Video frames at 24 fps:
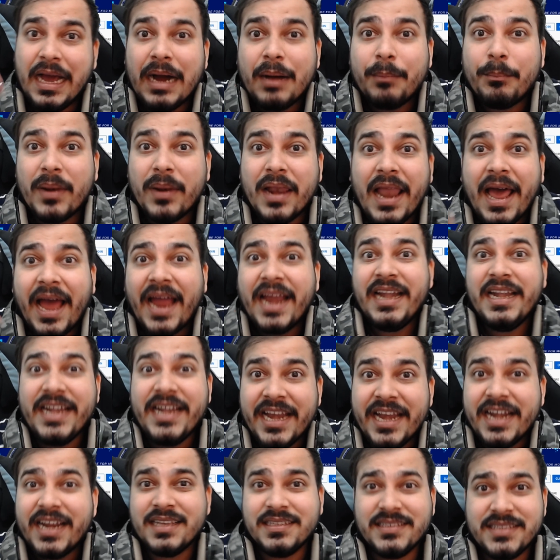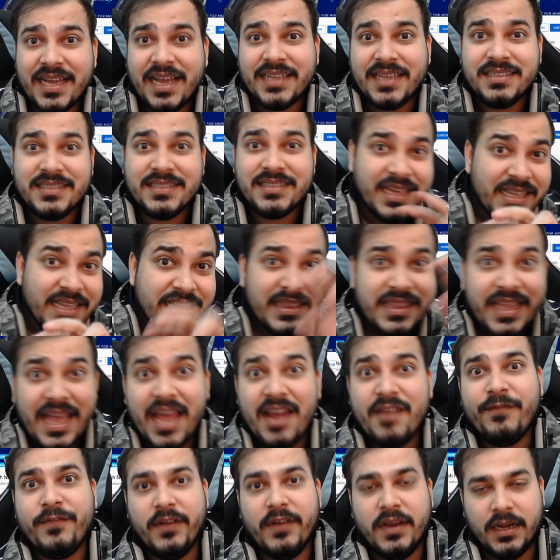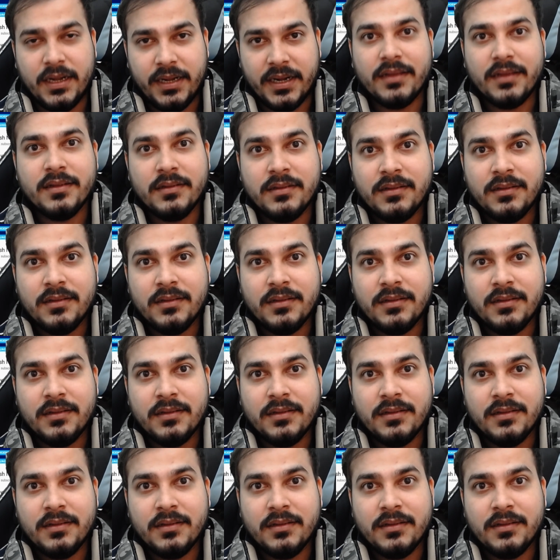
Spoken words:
apply data science in their field.